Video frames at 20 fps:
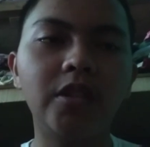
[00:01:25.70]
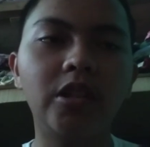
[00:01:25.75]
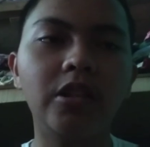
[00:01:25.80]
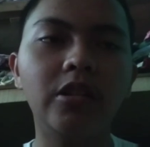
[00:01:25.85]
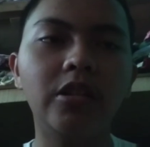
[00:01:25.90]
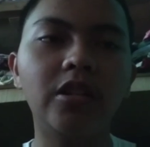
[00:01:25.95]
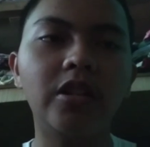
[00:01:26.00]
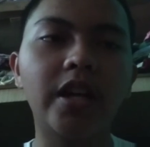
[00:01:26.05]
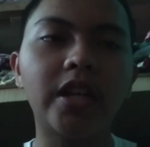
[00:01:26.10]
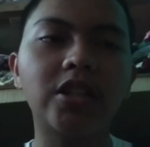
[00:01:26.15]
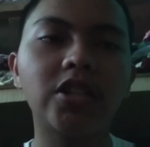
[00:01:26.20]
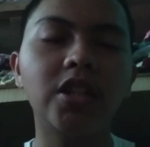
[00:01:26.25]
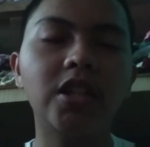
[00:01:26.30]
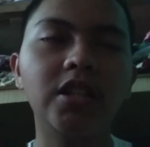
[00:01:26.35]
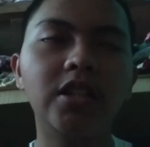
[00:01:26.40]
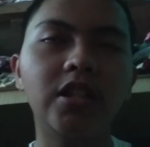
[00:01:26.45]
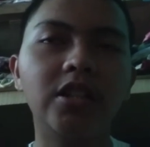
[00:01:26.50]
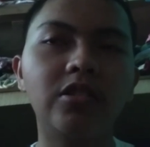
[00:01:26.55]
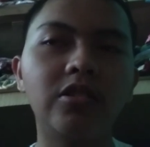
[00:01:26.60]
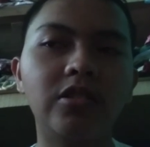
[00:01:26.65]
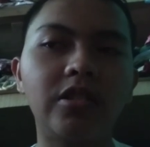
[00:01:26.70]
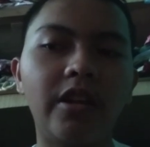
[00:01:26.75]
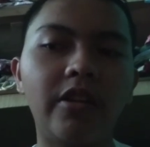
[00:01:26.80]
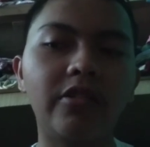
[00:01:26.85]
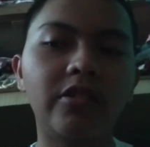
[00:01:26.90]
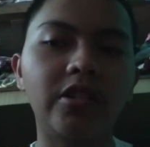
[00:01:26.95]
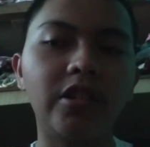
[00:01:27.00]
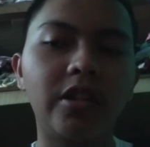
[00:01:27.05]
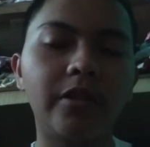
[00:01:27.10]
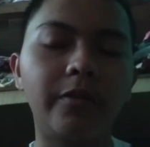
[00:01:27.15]
You actually need to
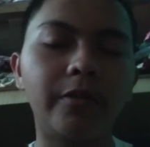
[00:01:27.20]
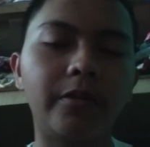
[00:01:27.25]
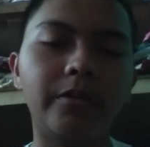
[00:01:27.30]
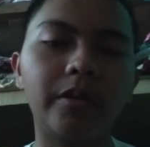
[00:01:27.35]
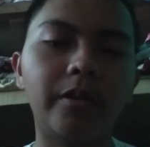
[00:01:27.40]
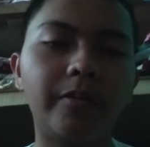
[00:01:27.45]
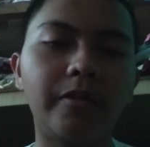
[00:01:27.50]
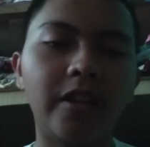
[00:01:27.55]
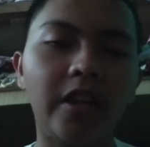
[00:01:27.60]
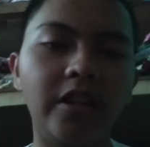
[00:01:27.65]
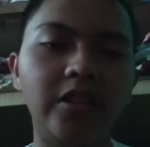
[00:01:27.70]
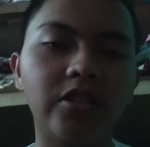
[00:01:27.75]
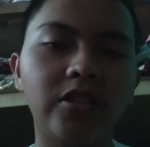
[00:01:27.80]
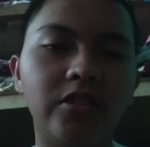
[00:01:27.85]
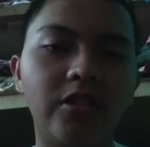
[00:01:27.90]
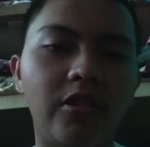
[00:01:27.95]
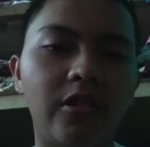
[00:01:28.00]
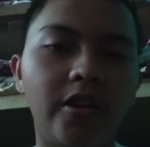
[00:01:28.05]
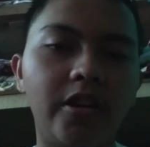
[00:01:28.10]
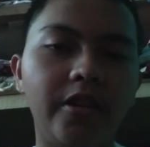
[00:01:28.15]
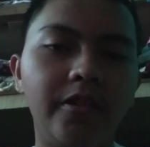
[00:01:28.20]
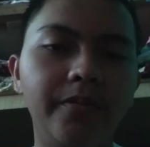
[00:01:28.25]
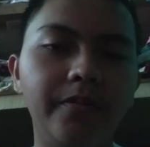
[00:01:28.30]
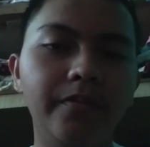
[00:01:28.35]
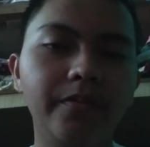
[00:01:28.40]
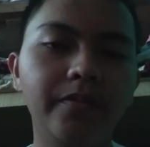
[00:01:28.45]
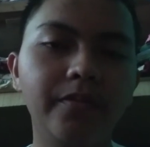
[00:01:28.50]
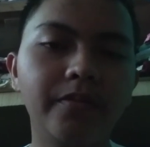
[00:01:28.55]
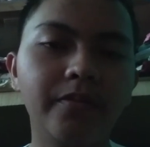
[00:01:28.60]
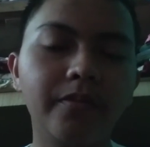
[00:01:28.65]
download it from the Play
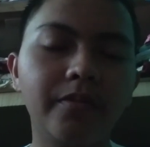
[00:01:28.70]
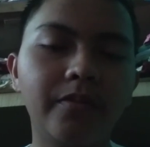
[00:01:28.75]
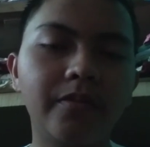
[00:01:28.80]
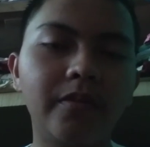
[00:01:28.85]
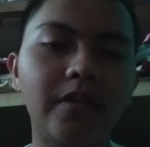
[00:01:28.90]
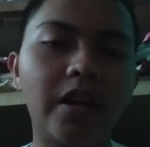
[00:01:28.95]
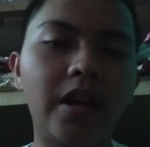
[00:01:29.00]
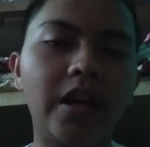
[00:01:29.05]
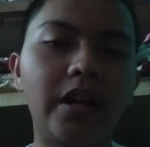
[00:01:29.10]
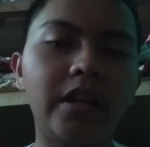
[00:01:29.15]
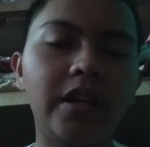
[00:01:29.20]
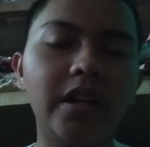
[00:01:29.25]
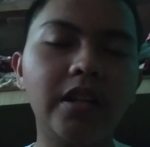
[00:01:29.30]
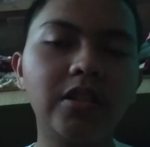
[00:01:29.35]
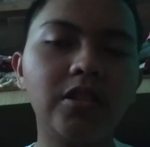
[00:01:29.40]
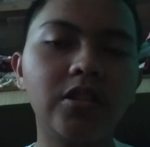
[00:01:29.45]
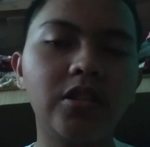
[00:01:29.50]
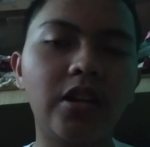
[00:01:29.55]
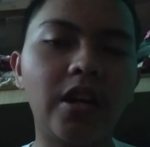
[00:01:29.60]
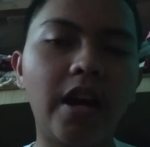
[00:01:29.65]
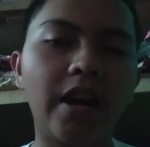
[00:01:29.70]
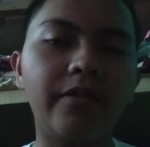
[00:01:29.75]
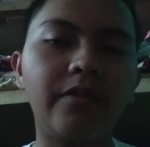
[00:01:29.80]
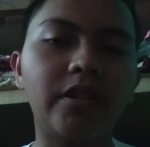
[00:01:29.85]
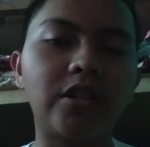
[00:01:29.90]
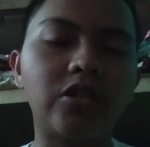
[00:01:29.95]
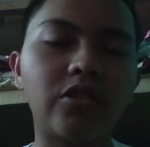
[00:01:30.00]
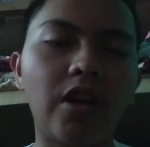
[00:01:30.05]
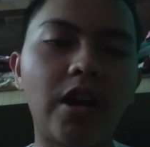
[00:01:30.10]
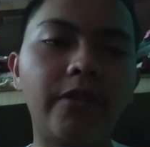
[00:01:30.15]
Store. I guess you have
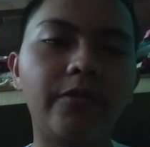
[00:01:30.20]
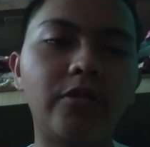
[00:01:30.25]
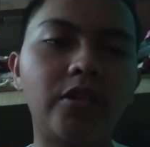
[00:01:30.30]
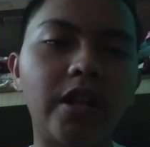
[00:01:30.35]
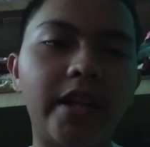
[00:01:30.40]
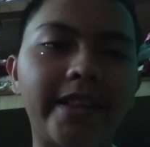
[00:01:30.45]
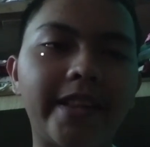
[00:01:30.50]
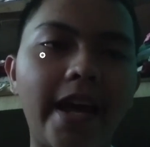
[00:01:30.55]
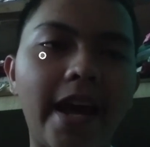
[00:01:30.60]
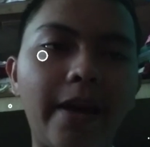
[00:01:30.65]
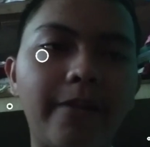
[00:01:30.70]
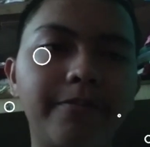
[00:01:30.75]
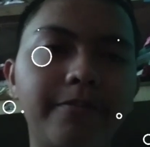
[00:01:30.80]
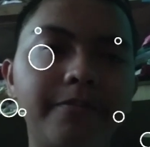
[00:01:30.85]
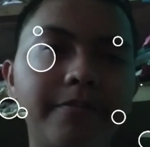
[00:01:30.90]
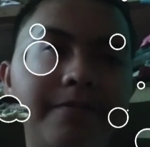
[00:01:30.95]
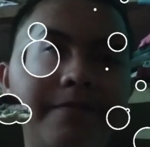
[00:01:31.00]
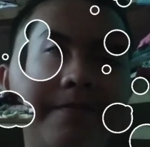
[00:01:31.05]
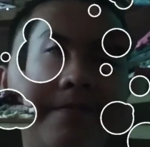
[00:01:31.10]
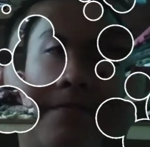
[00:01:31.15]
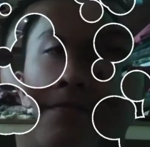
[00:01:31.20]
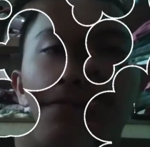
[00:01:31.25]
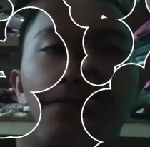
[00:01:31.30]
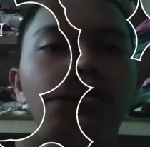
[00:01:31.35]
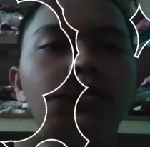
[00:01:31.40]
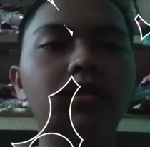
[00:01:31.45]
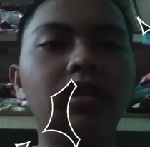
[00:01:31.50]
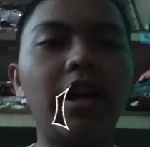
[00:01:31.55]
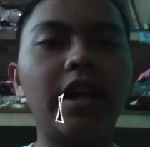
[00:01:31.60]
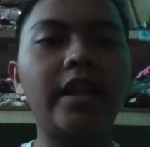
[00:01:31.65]
a try for that app.
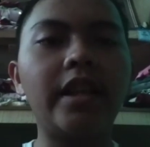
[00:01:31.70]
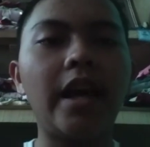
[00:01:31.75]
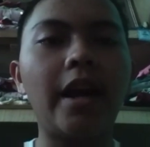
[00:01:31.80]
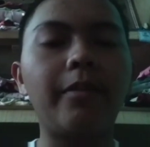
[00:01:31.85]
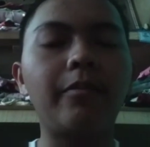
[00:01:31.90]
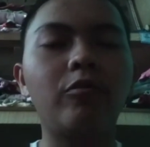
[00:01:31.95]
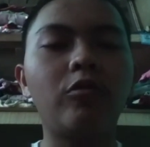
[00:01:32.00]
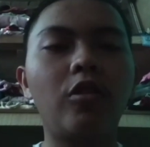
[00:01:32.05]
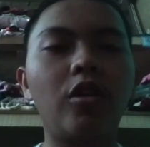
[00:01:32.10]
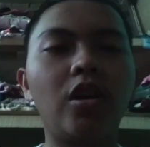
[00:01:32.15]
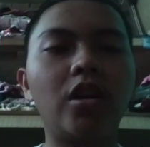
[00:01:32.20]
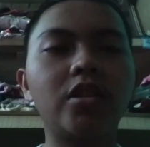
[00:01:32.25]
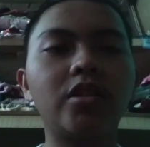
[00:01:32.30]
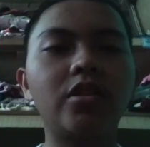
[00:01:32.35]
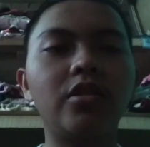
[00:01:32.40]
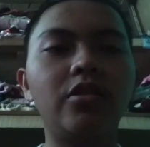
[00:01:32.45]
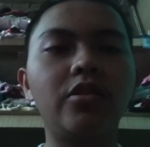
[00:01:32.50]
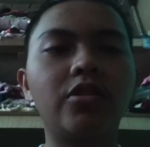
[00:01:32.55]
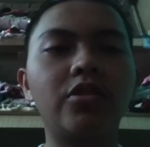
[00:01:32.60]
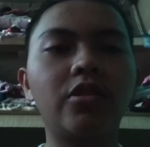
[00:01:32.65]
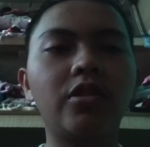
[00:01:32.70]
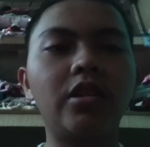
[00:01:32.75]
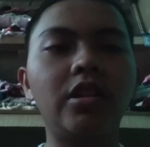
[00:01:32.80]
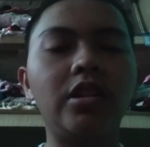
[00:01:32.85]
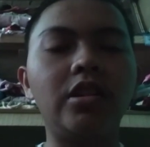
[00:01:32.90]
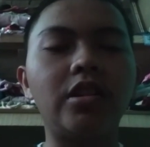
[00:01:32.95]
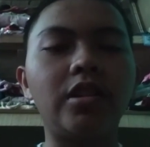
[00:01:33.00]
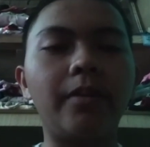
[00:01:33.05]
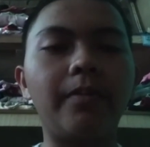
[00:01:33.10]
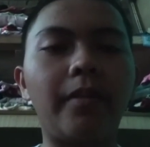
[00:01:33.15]
So that app was Lusog
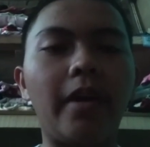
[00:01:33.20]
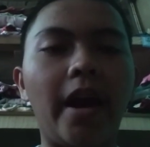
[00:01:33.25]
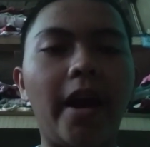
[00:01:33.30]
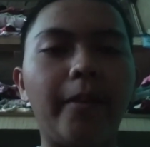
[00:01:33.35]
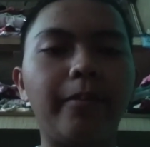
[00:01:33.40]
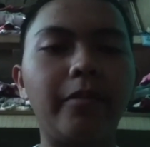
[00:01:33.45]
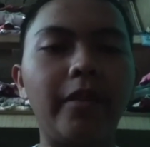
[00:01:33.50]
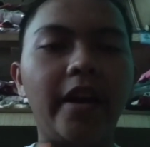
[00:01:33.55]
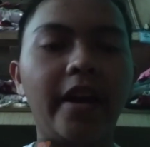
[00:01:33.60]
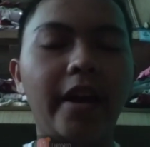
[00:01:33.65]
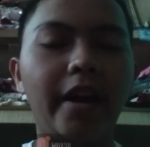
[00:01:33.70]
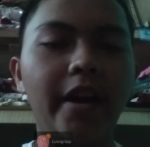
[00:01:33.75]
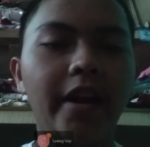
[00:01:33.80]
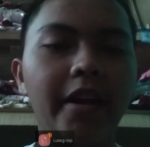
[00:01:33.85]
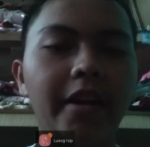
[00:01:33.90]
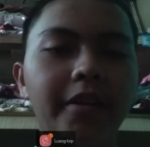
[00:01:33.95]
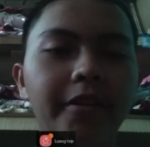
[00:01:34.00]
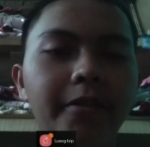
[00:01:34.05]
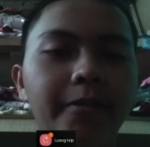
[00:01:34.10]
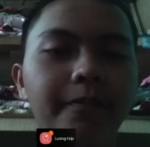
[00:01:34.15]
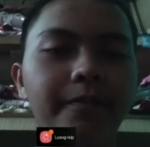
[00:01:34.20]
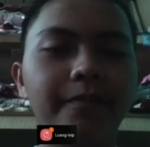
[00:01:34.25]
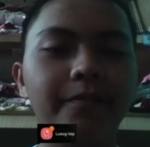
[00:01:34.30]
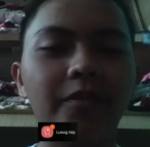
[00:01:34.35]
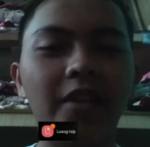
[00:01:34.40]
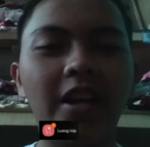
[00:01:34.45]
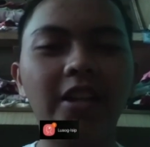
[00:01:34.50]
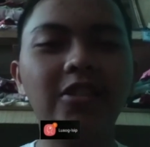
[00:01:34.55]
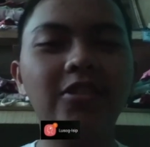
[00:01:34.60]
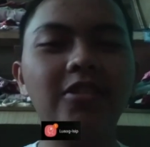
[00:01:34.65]
Isip app and
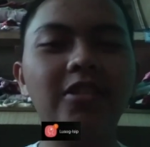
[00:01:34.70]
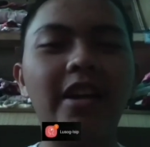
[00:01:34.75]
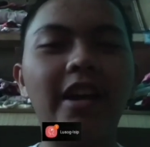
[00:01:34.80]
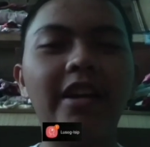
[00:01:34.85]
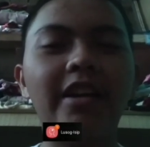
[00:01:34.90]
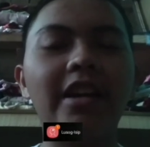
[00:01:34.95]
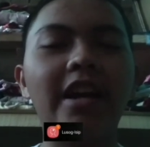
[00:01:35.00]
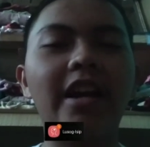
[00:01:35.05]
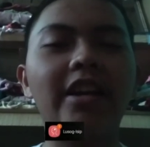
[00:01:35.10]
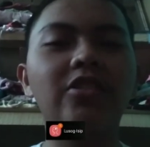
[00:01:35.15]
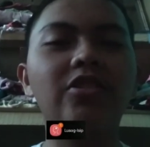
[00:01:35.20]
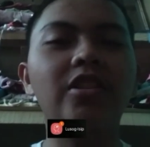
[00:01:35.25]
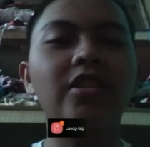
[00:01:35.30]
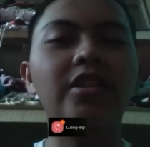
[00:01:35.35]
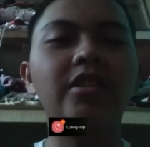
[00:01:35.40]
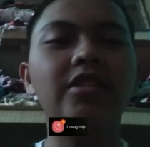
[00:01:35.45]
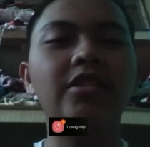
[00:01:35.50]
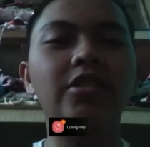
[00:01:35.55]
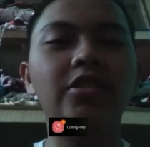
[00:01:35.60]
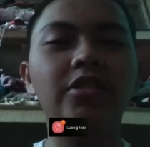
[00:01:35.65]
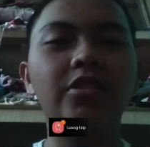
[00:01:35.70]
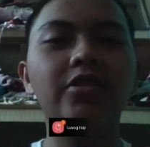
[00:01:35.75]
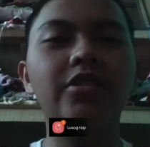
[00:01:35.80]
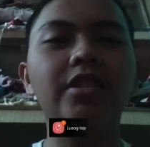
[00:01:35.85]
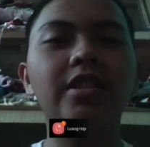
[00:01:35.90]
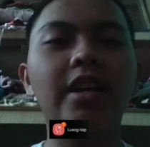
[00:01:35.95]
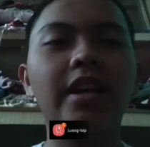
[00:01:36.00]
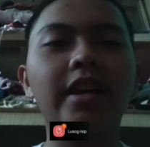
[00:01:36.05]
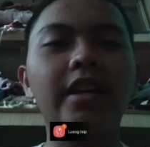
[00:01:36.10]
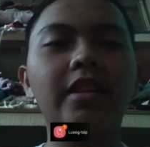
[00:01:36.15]
I knew I actually
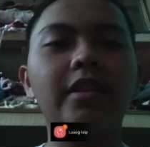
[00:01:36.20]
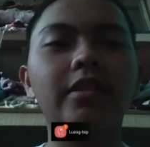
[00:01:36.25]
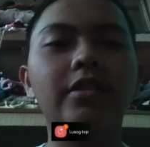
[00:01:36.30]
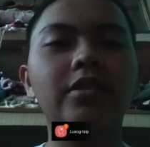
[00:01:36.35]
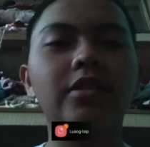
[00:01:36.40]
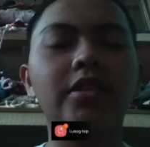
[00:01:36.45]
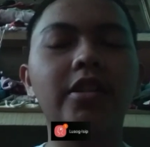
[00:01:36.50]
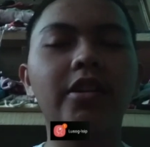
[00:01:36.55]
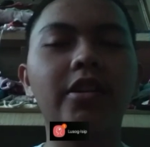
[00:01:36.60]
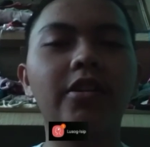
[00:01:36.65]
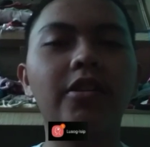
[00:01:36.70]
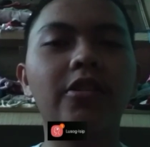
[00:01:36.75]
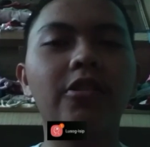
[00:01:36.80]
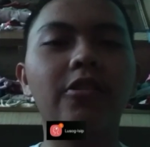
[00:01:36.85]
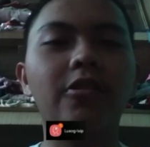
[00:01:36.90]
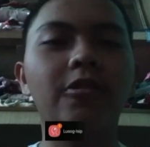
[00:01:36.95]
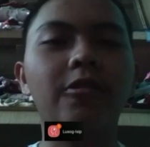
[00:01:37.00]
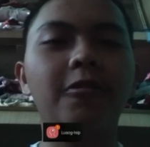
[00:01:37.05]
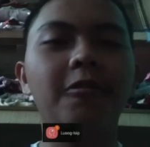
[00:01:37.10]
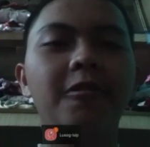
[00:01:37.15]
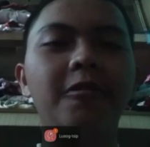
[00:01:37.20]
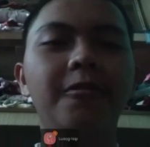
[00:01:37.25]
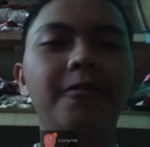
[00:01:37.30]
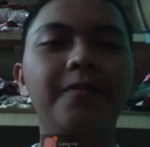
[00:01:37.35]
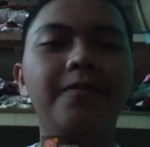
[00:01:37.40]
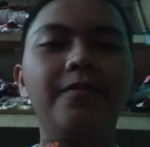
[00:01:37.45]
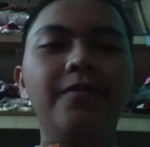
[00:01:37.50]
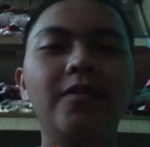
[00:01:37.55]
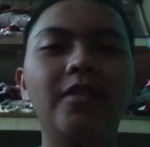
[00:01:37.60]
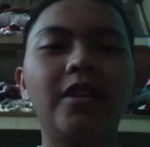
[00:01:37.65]
used it so
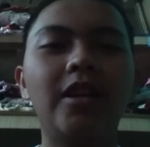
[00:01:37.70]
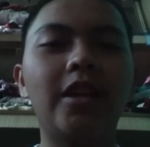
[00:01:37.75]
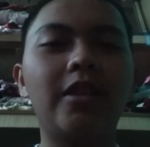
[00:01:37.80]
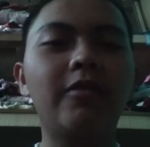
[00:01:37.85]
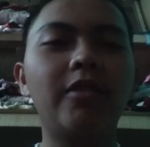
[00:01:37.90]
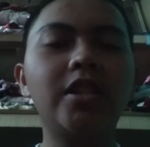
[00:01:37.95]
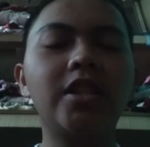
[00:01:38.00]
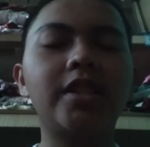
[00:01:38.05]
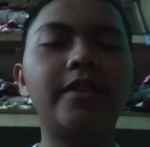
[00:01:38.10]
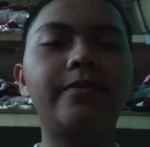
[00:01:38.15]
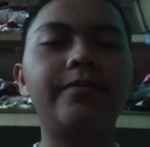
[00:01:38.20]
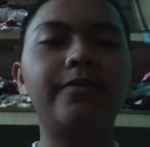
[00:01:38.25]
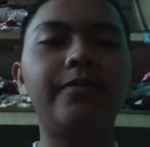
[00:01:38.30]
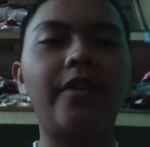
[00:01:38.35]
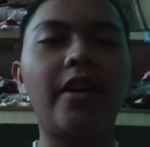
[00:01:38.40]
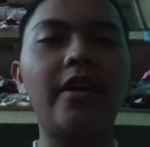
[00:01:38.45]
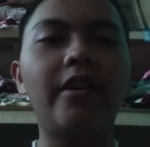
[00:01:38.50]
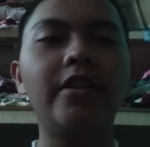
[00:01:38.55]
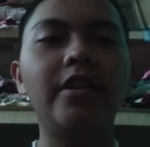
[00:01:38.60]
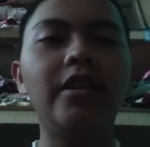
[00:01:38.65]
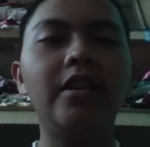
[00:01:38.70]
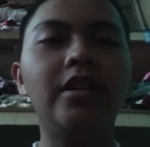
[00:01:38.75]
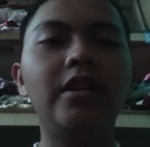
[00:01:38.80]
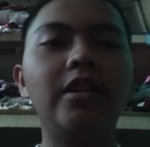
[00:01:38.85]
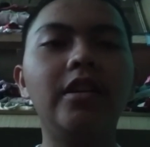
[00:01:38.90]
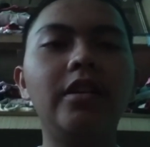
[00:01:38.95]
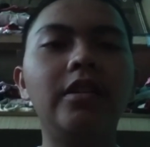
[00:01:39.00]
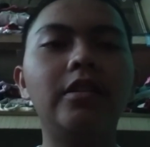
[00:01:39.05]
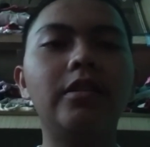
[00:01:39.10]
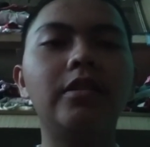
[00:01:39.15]
it was
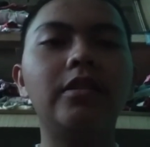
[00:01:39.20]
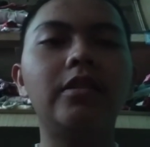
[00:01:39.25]
very